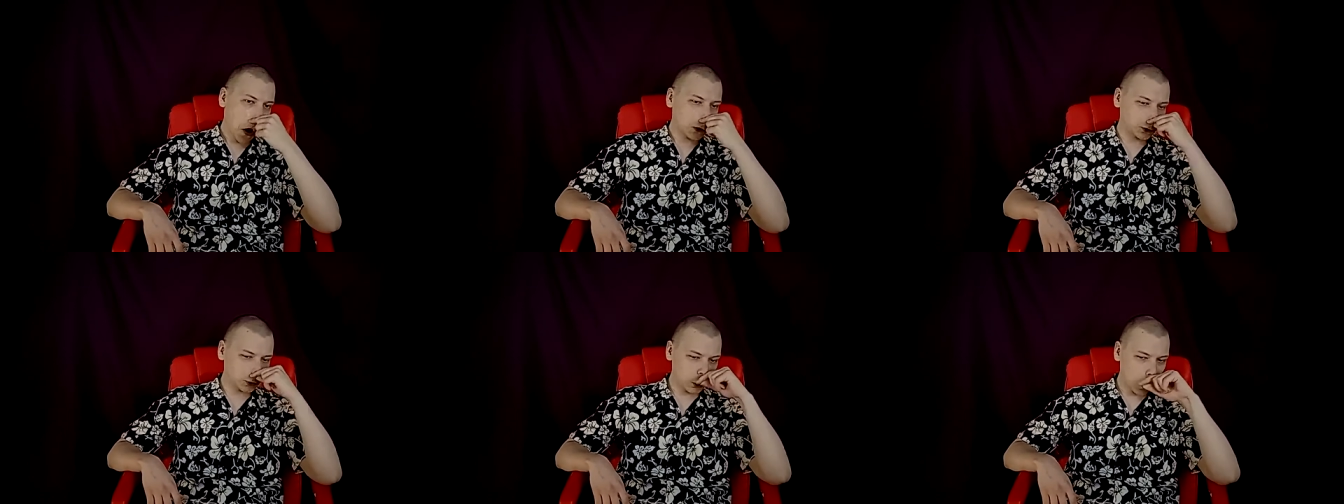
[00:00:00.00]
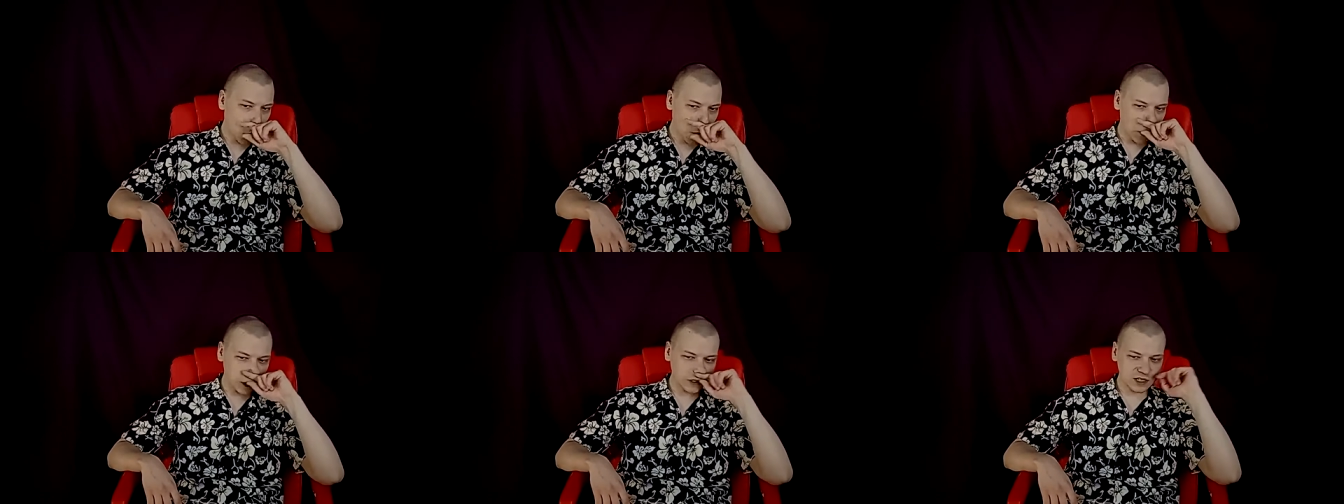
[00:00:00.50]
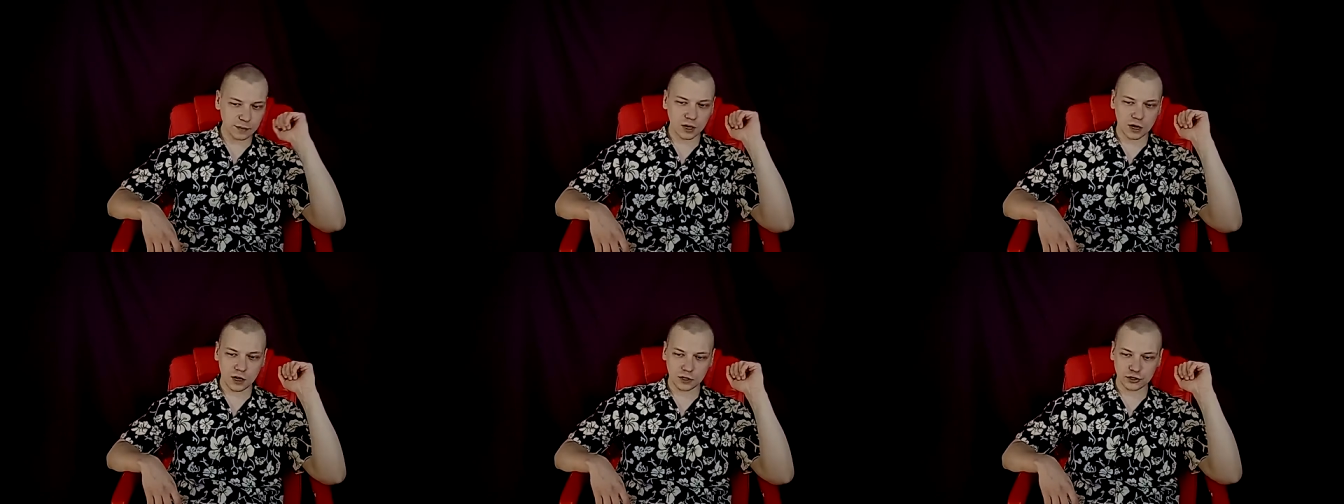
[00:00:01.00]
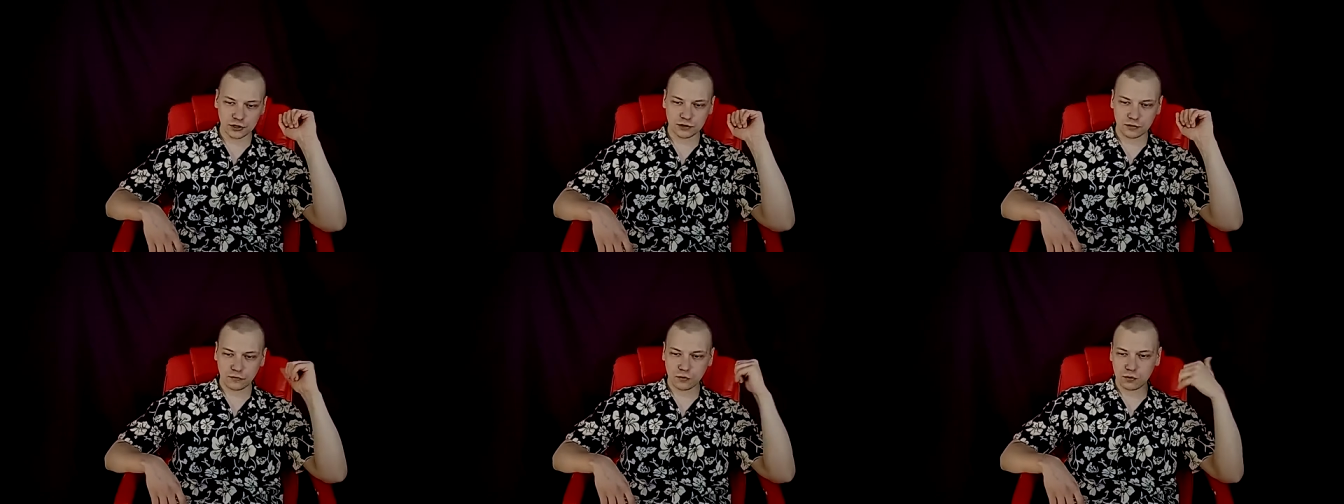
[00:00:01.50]
So in some
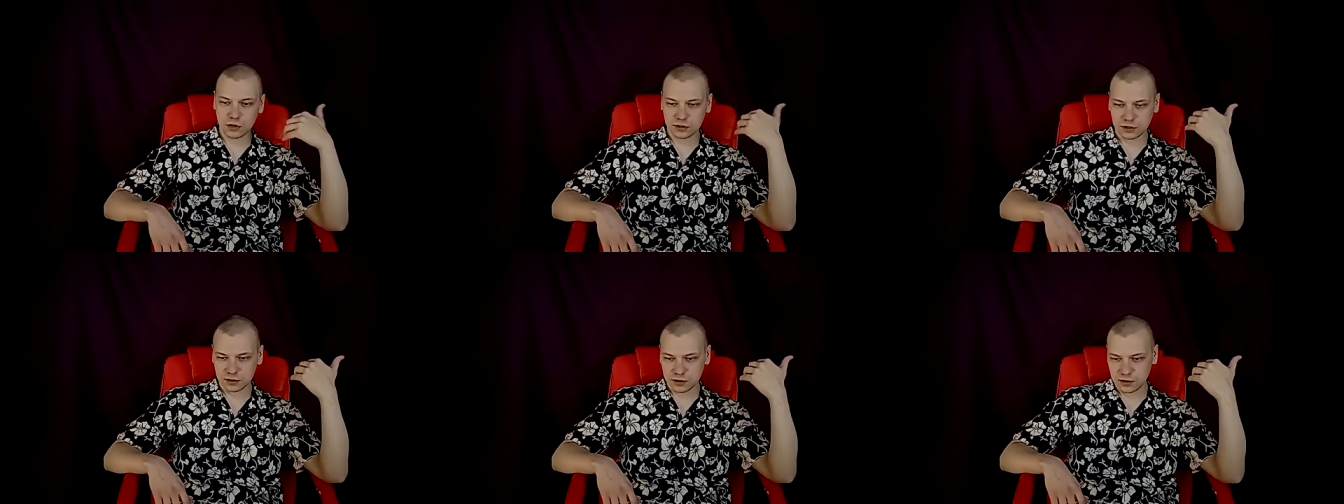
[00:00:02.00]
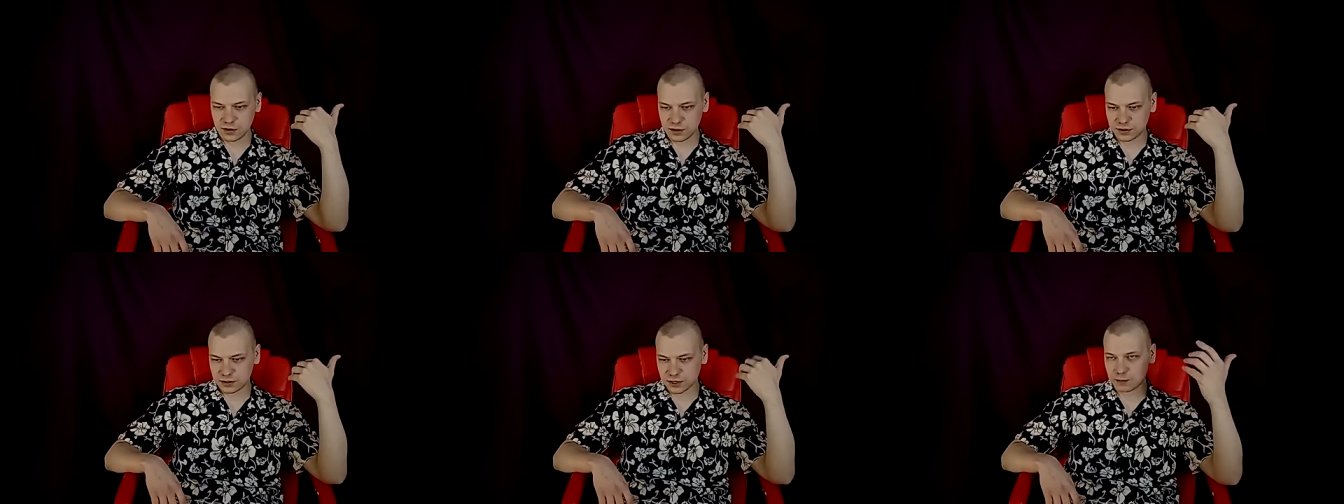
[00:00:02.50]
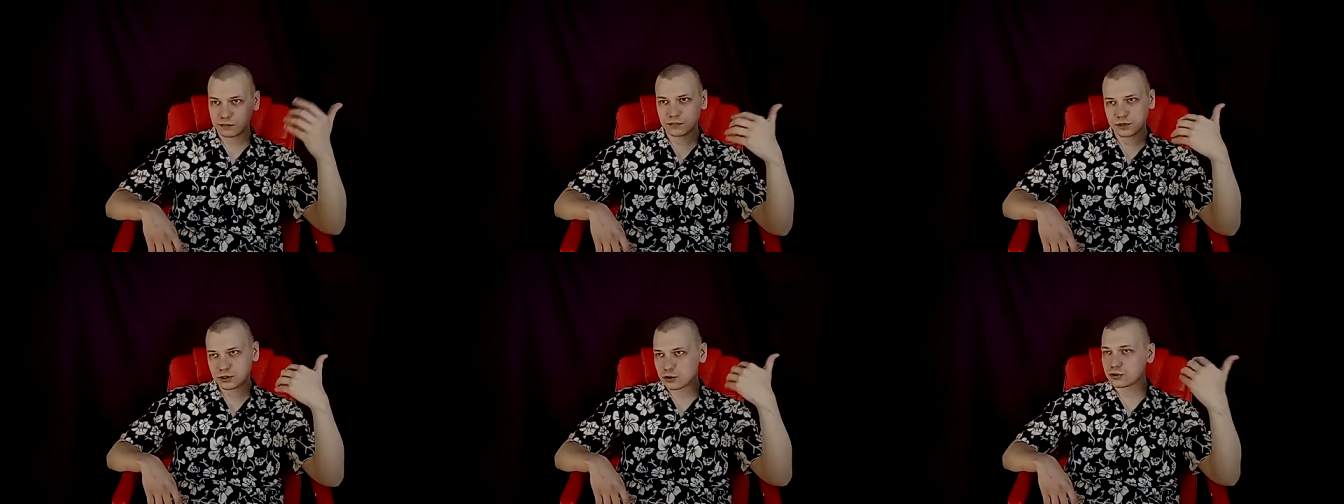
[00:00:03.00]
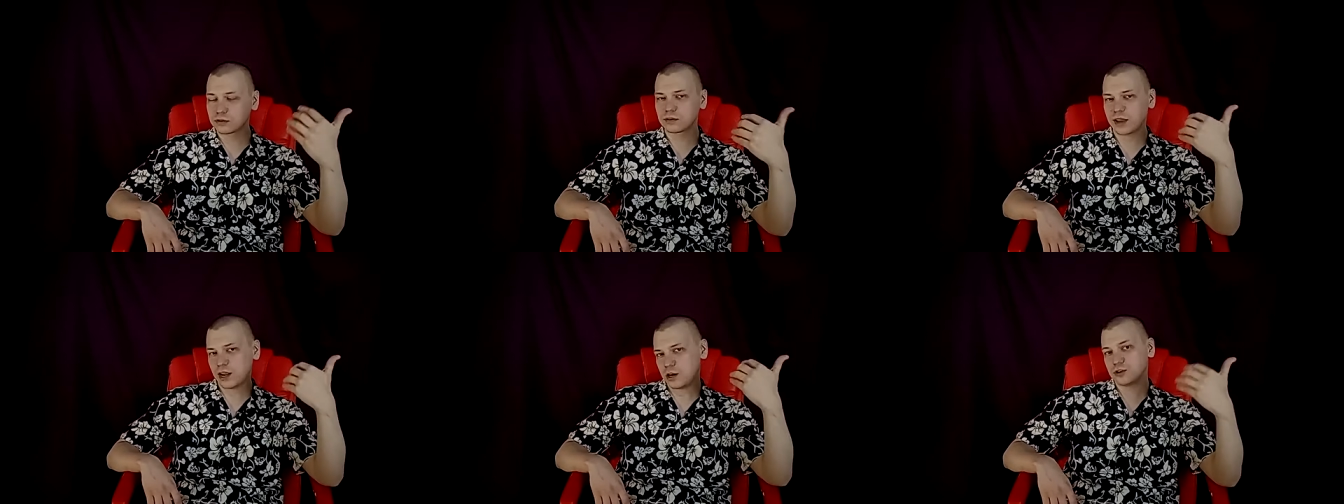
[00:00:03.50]
cultures, of course, uh, some certain
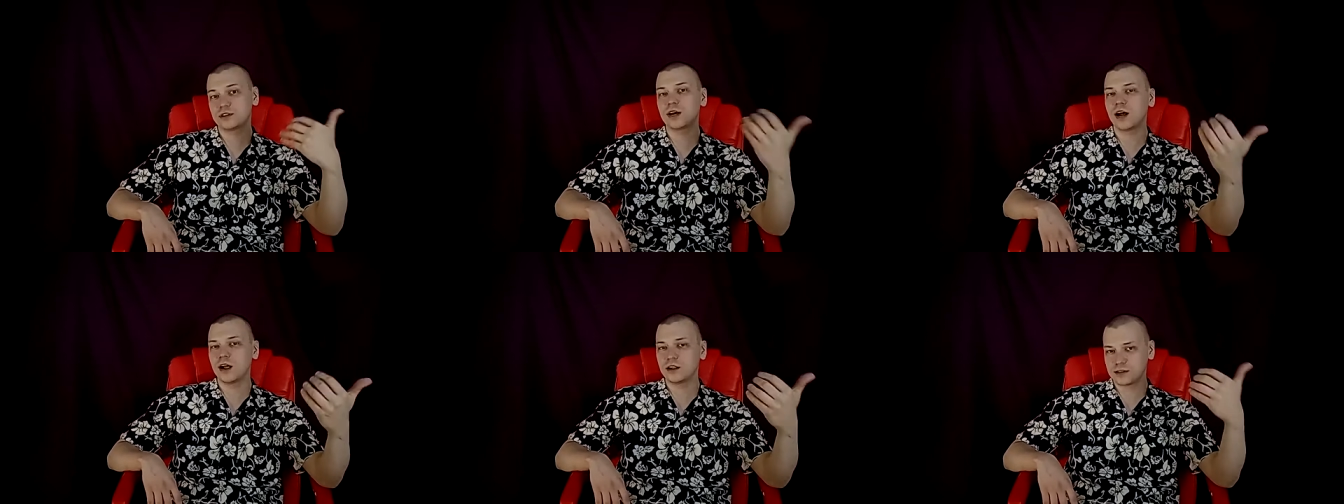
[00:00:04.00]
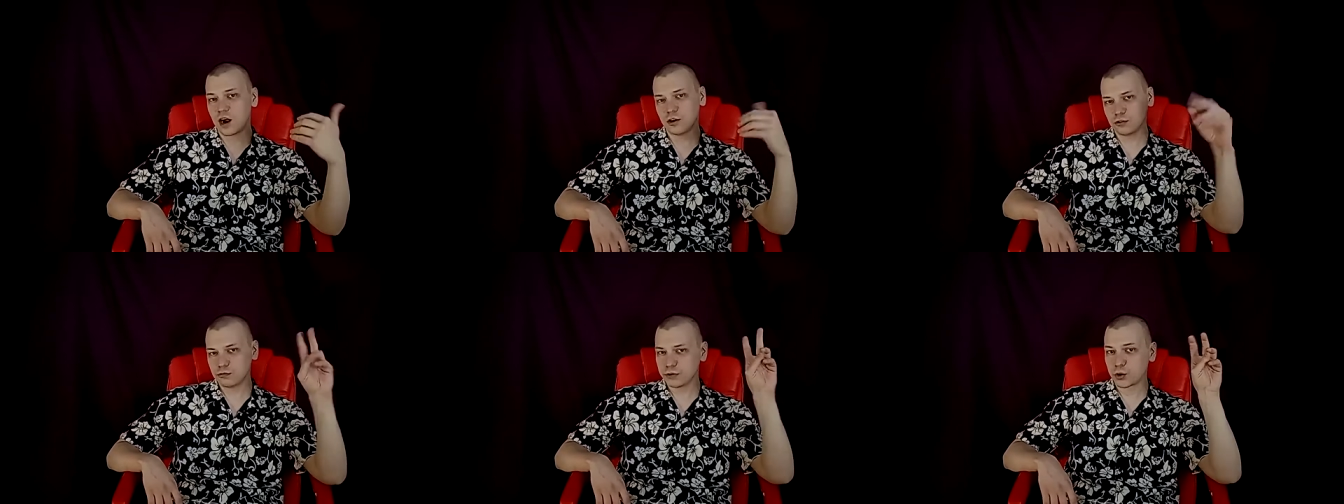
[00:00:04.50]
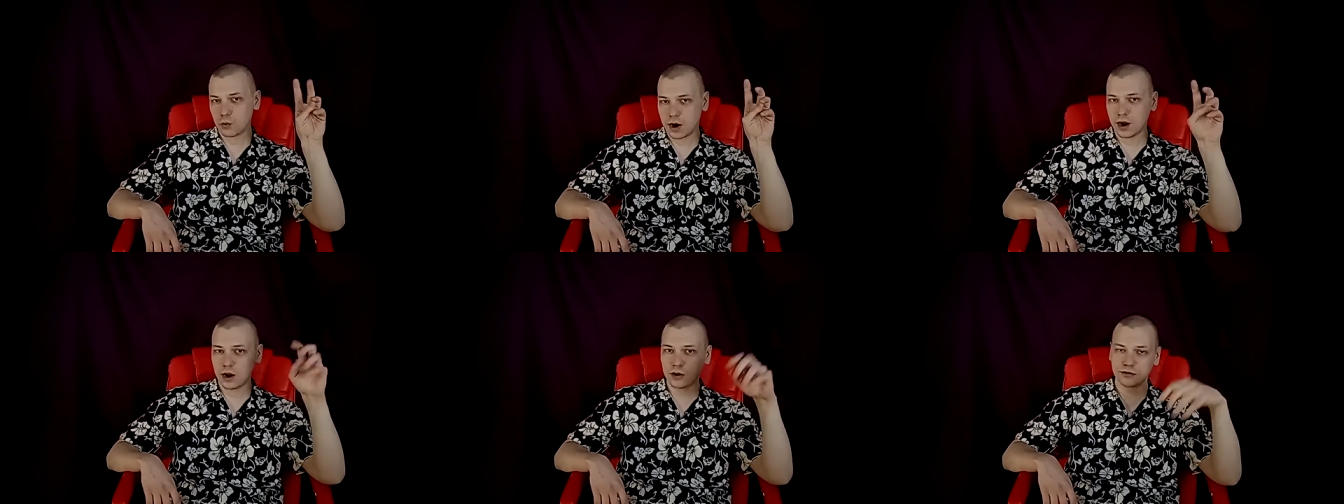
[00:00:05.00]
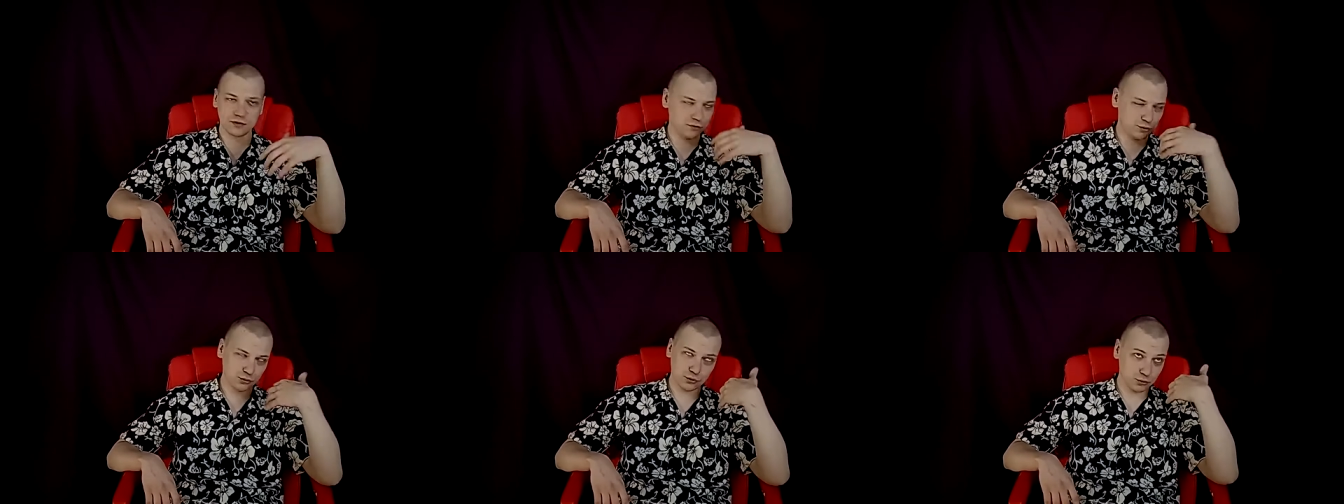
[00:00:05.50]
hairstyles are required
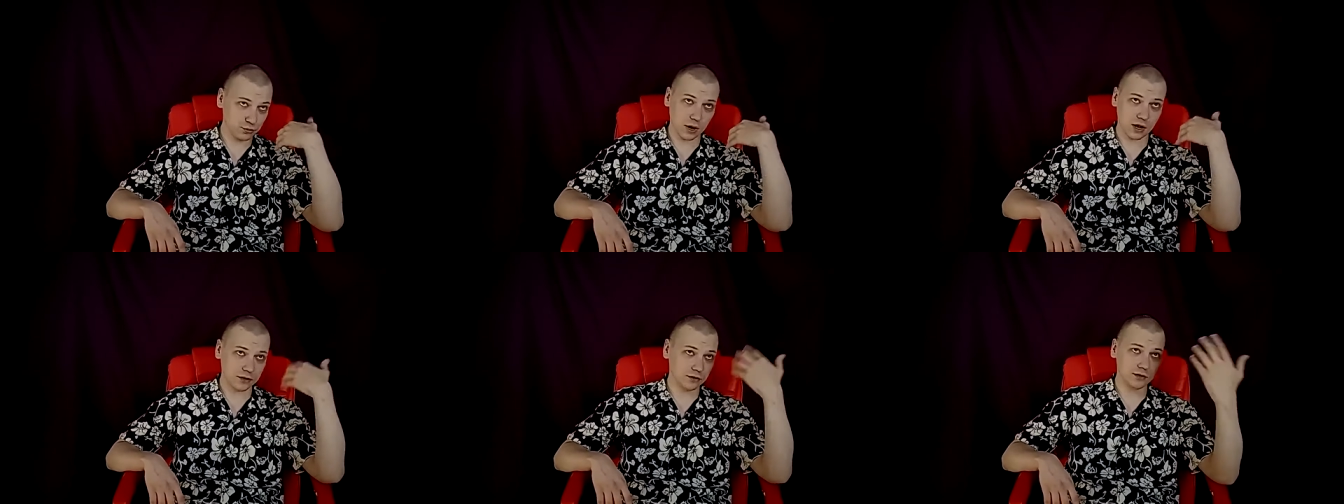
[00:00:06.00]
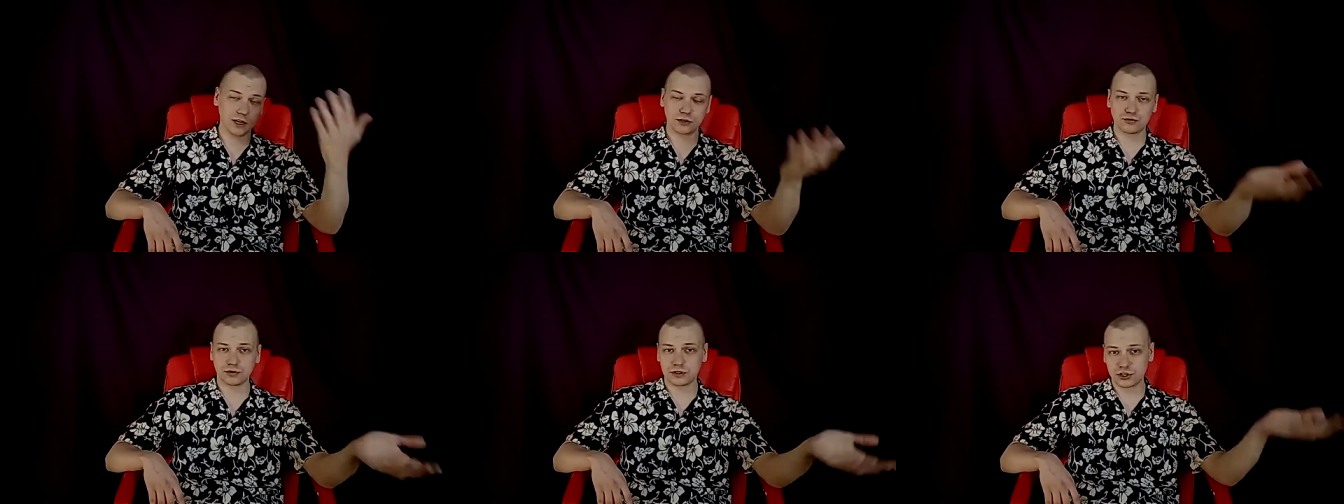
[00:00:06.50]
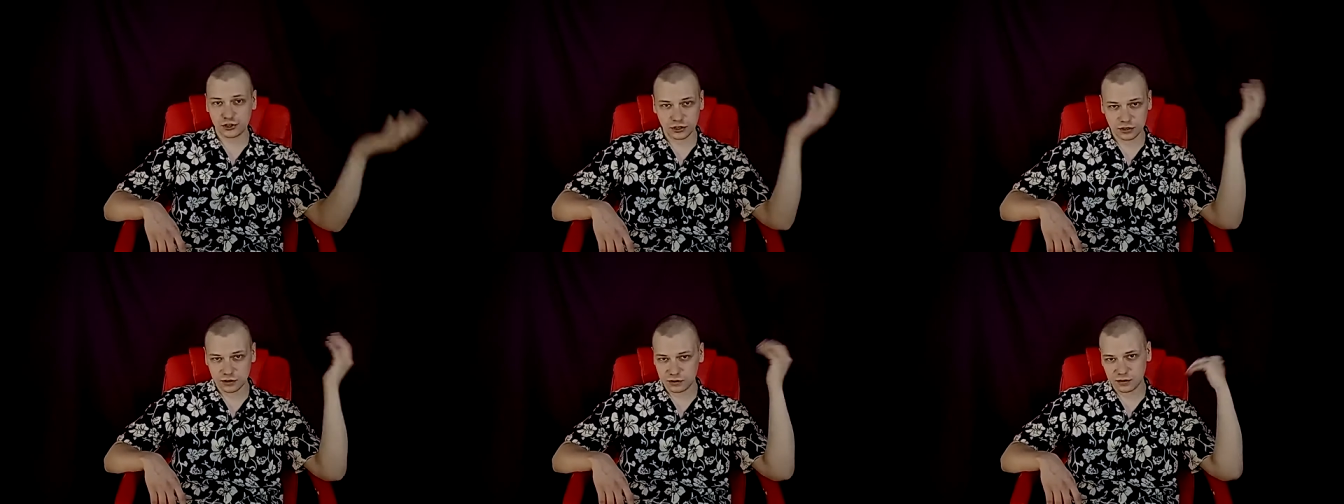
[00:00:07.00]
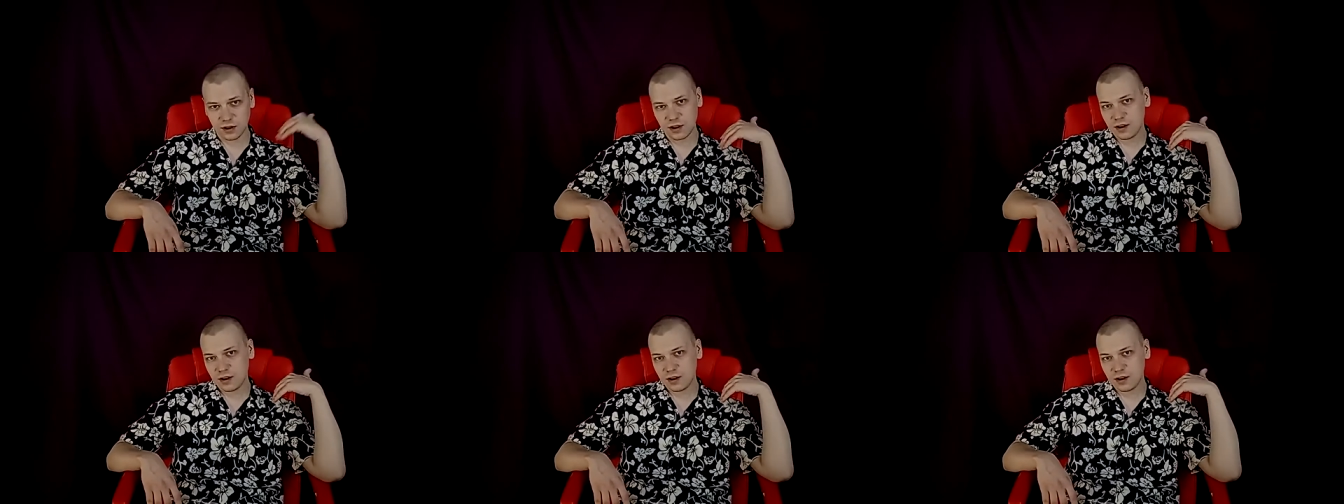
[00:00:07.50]
due to either like tradition,